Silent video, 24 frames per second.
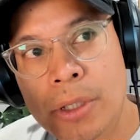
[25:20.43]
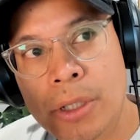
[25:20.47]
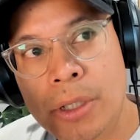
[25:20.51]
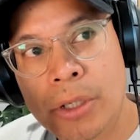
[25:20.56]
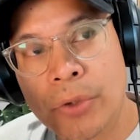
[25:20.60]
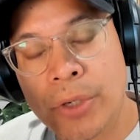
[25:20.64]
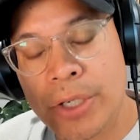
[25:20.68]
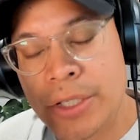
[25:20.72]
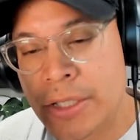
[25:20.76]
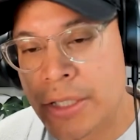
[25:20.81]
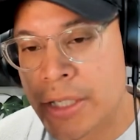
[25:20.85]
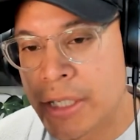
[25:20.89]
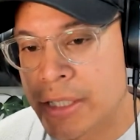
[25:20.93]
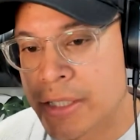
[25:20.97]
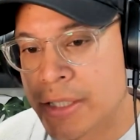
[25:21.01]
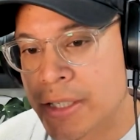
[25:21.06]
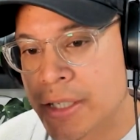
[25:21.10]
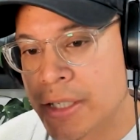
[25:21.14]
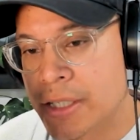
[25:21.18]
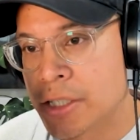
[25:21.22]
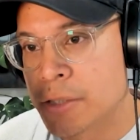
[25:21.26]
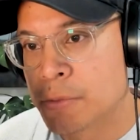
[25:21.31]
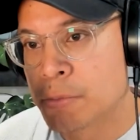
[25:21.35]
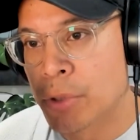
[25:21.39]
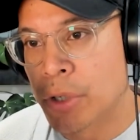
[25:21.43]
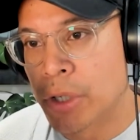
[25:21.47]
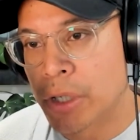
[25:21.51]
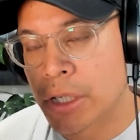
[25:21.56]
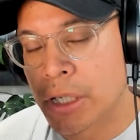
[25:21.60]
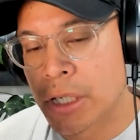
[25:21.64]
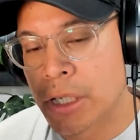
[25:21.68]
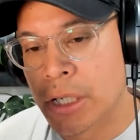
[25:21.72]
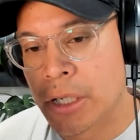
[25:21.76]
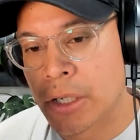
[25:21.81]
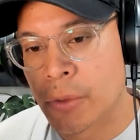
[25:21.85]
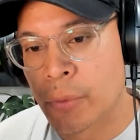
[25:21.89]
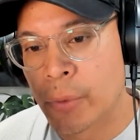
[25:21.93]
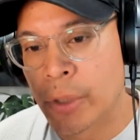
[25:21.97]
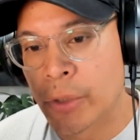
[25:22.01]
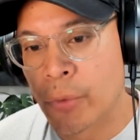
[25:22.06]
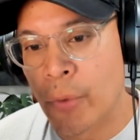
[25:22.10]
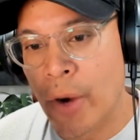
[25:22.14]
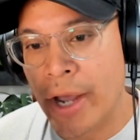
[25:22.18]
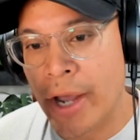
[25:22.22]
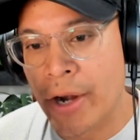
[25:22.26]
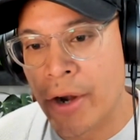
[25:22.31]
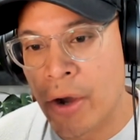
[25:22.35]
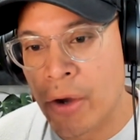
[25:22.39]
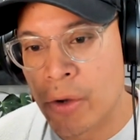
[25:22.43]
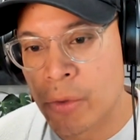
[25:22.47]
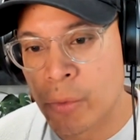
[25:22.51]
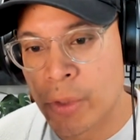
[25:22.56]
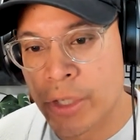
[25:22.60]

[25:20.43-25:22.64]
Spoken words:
Chris Dixon's book, Read, Write, Own,